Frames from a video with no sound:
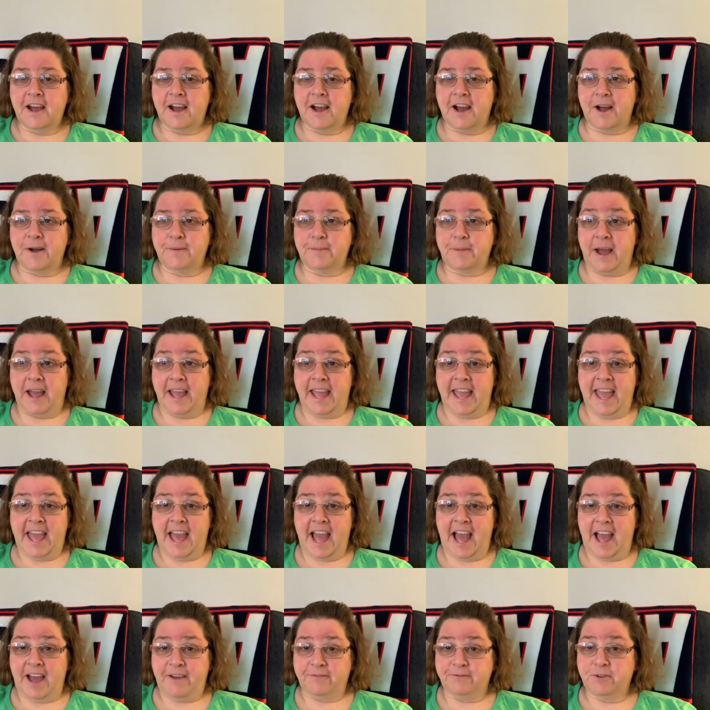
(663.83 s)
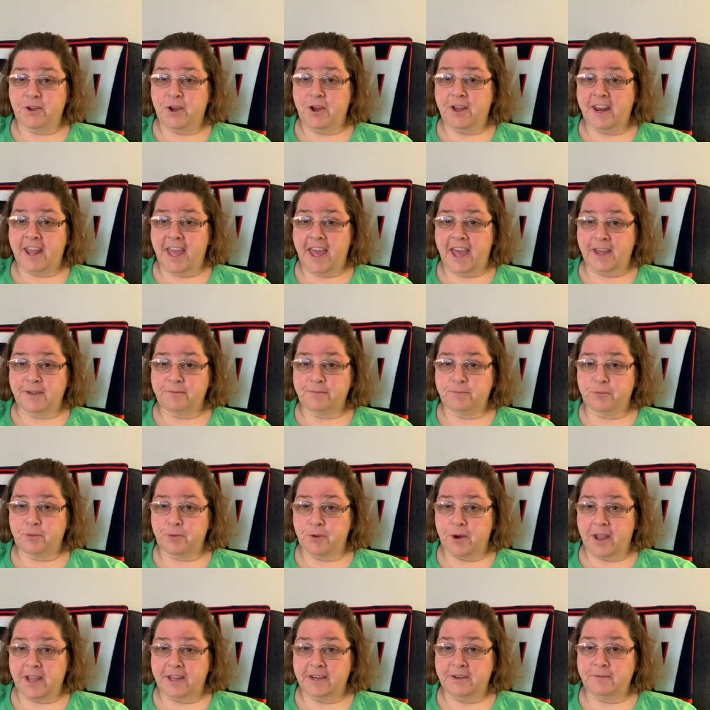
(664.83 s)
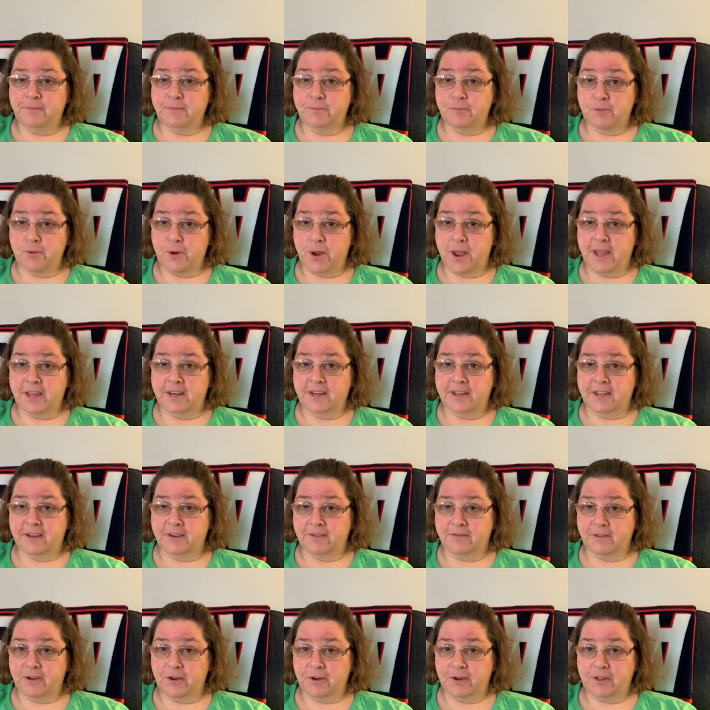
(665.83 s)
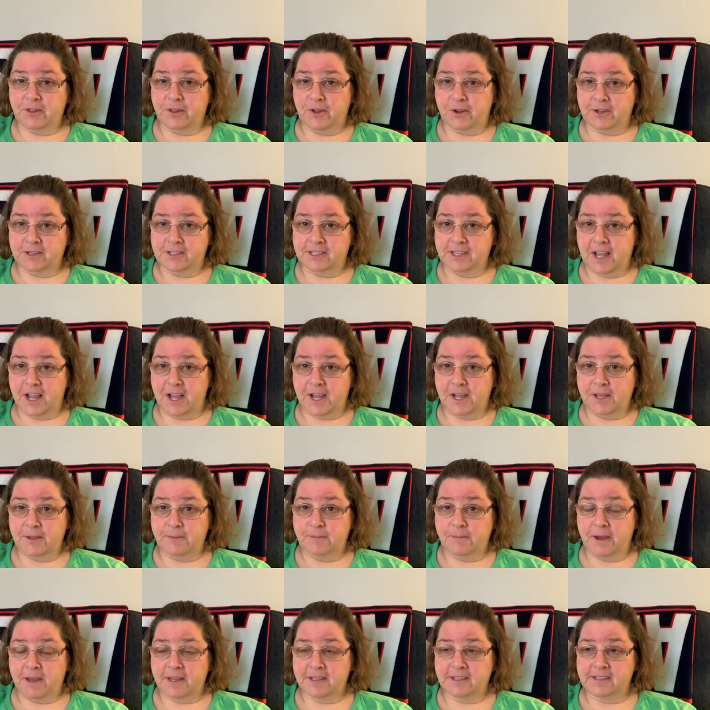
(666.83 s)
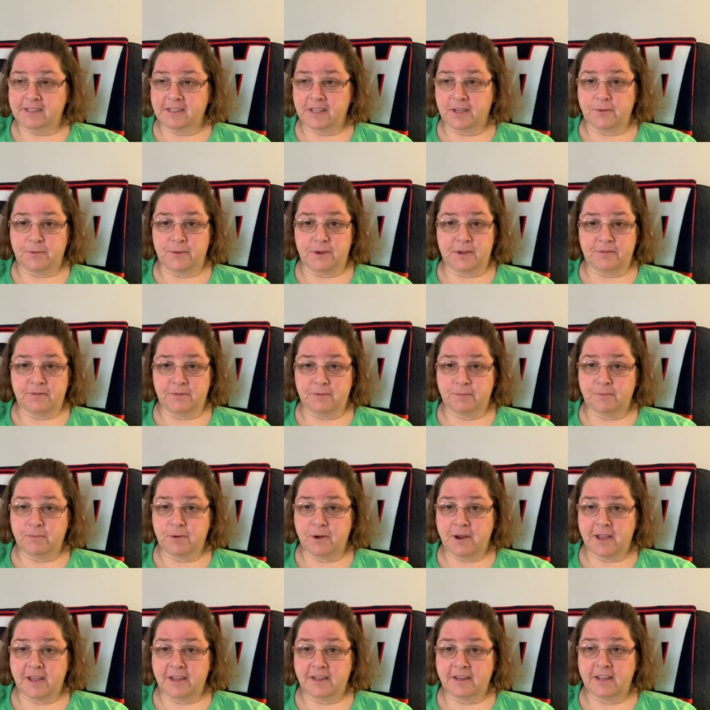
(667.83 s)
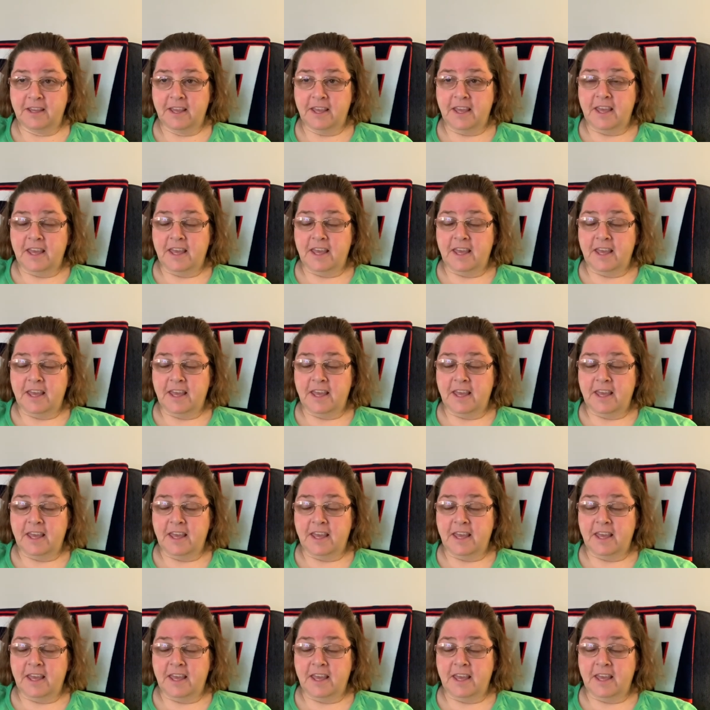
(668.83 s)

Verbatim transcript: Um, I have not had bread bread in a very long time. I stay away from bread.